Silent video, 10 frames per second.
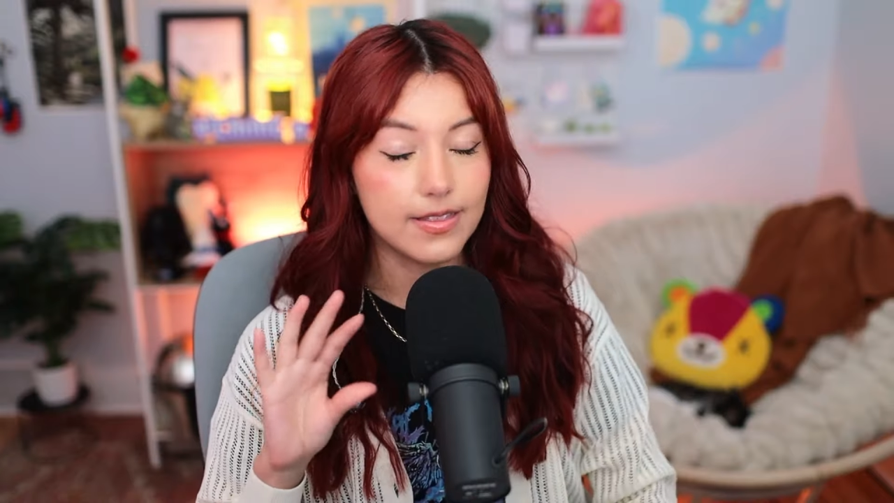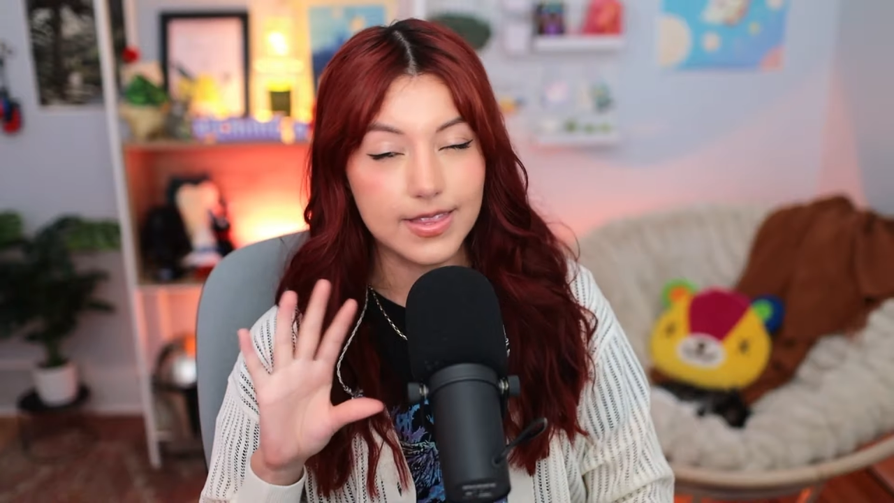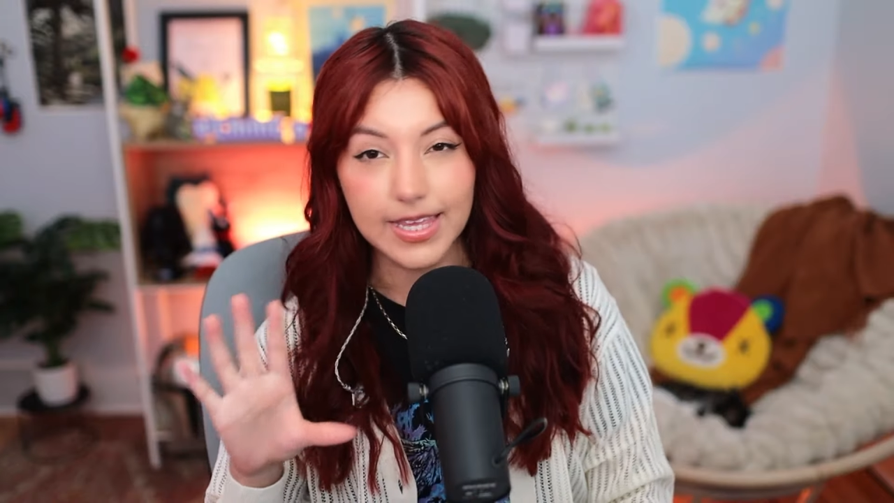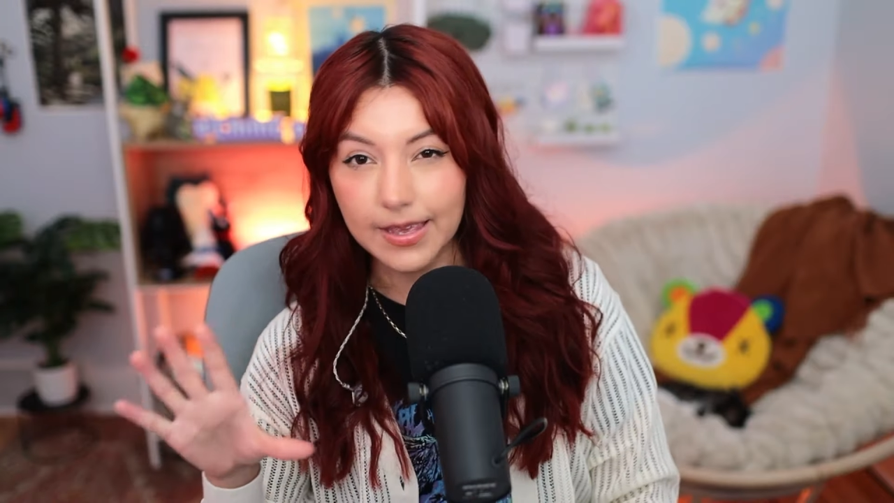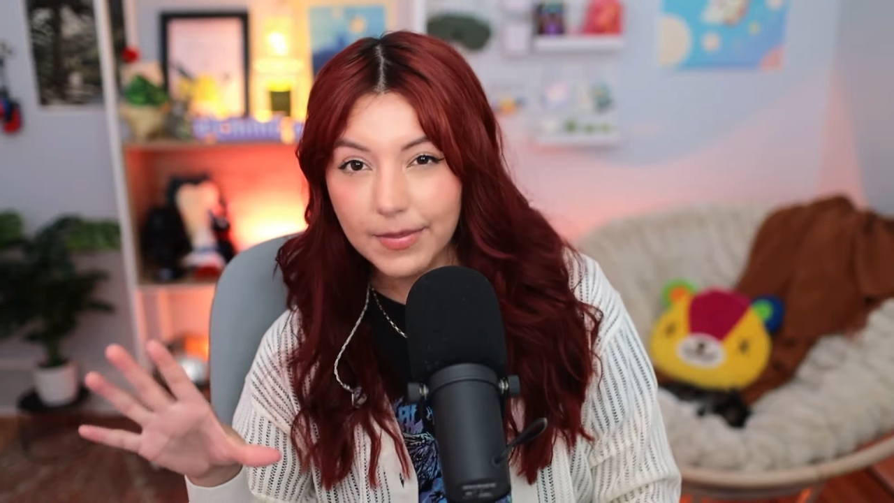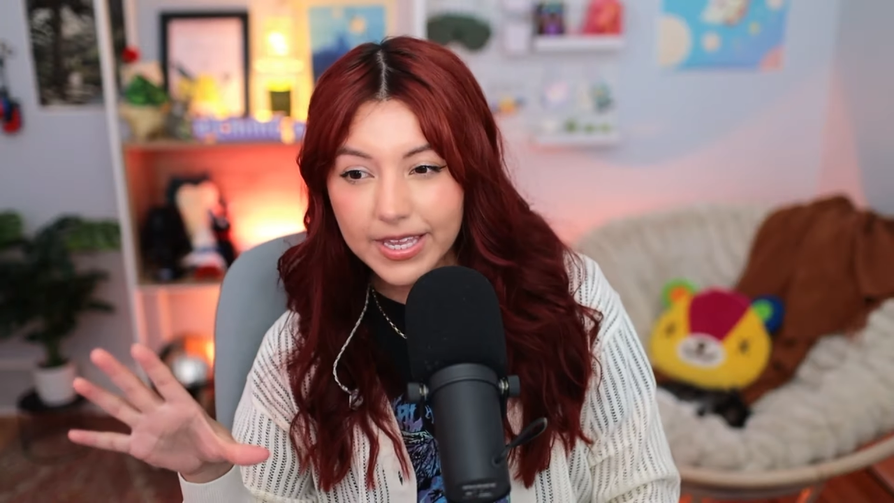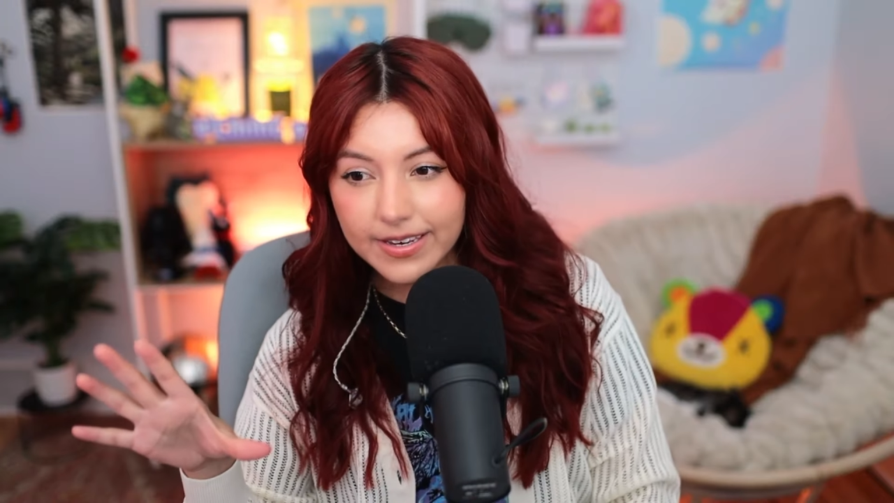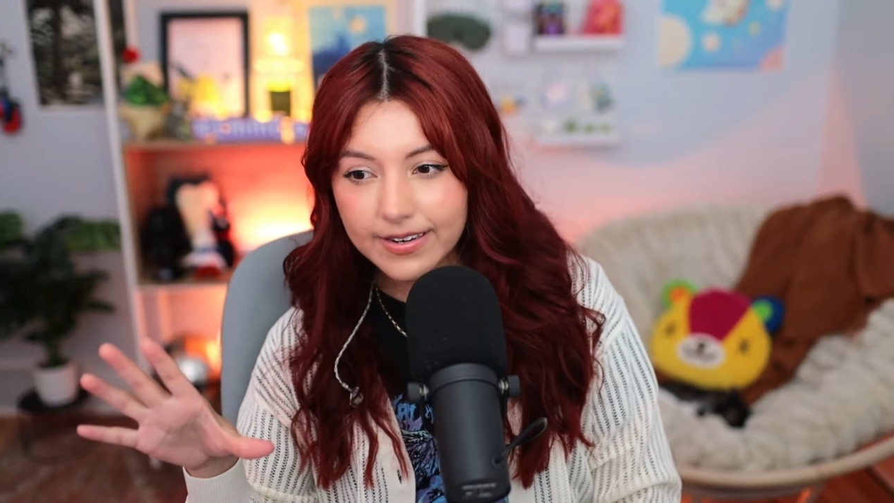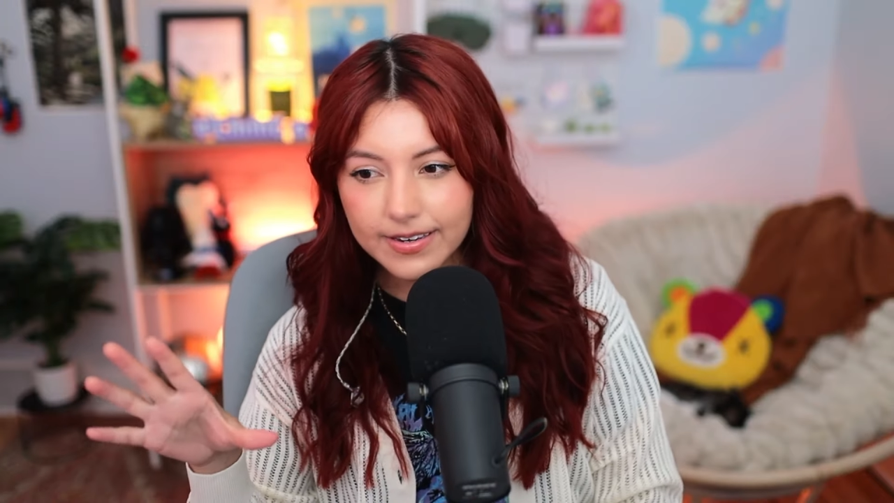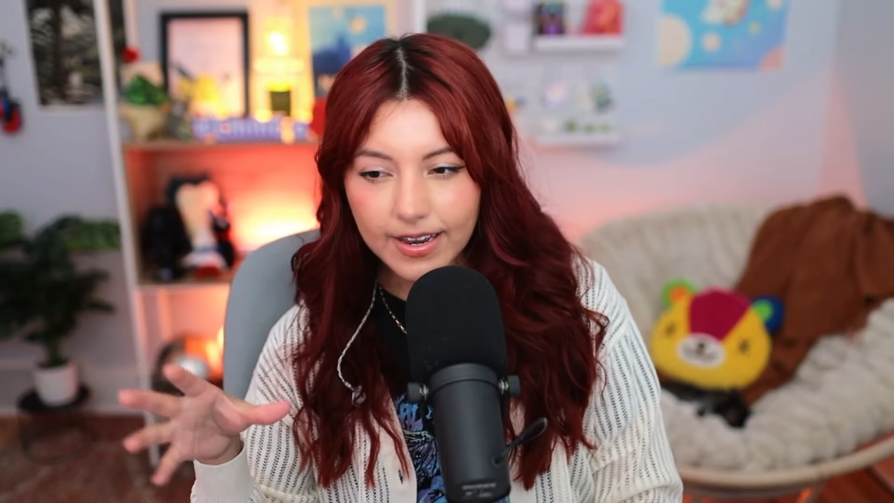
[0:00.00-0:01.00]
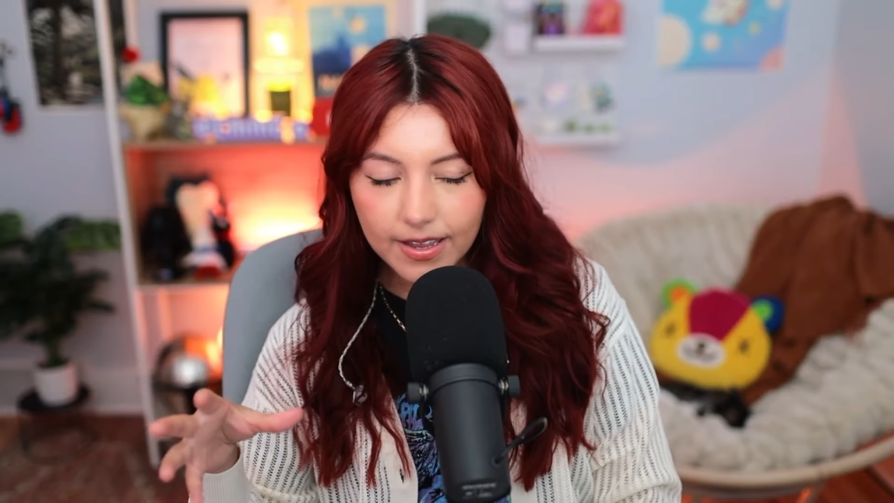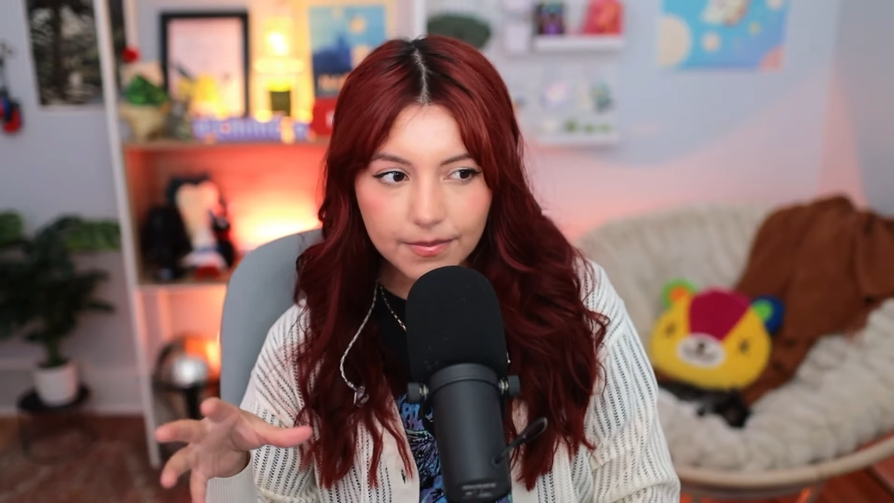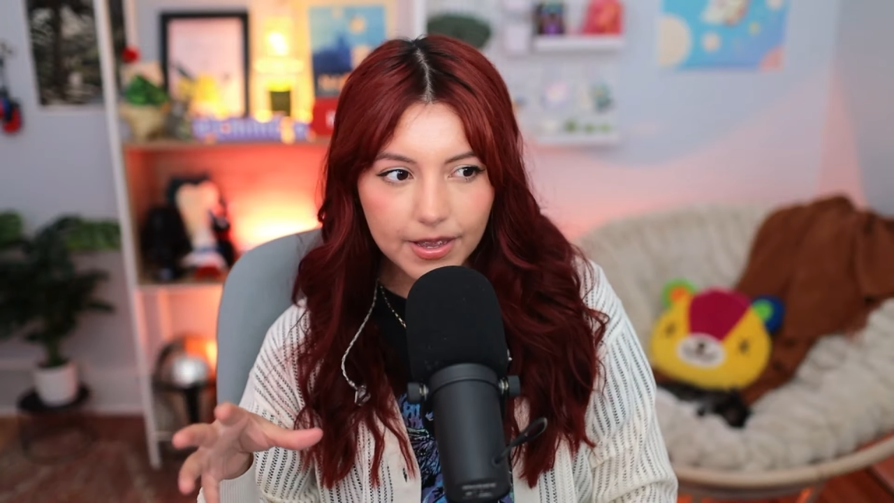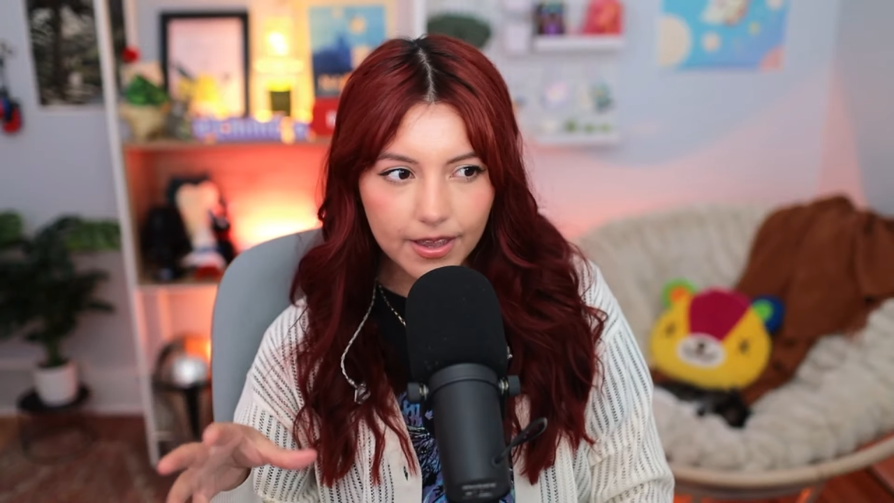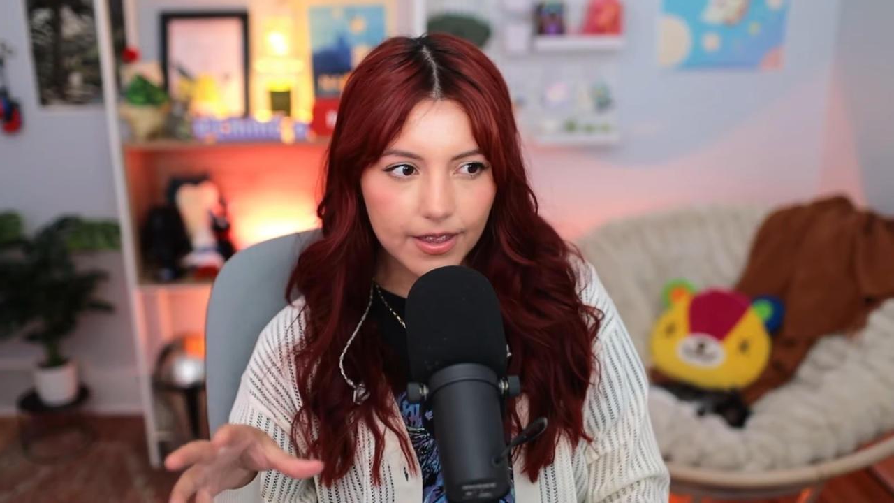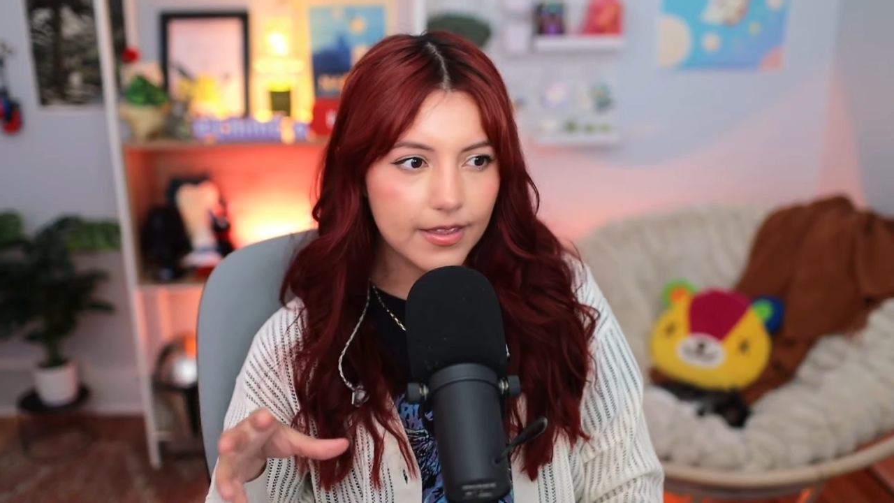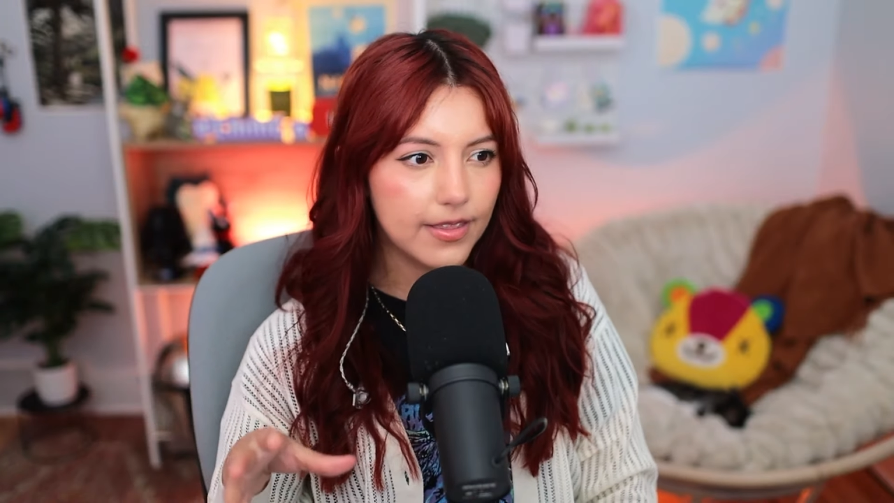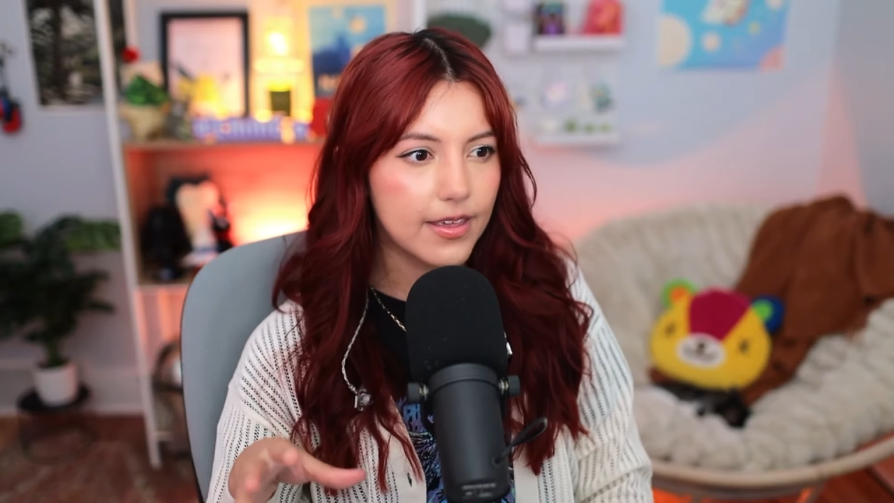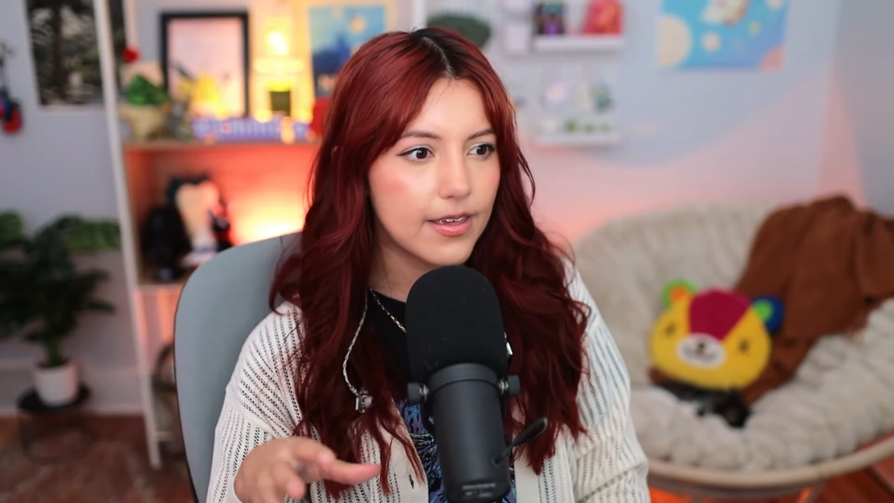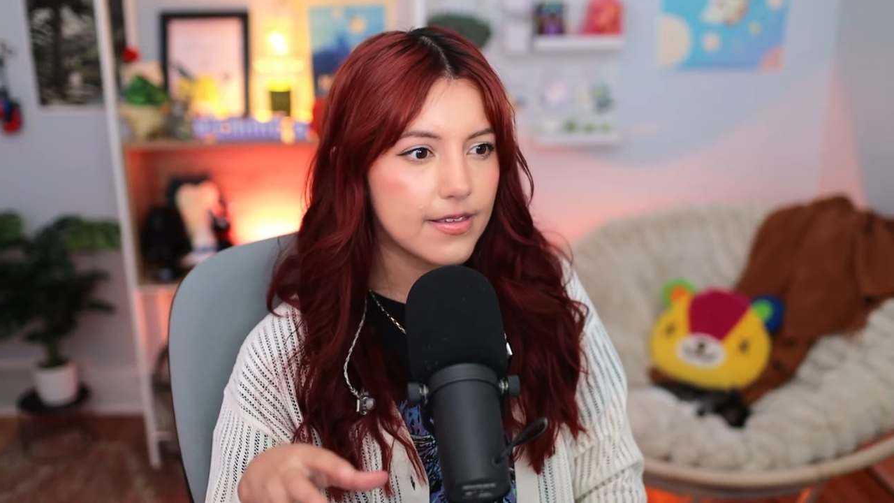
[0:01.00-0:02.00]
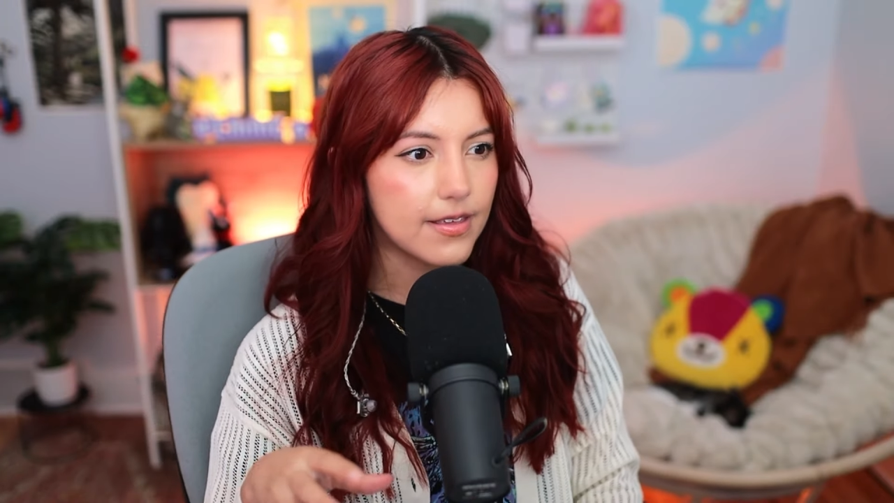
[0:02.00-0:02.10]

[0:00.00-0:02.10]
Demon name, at least,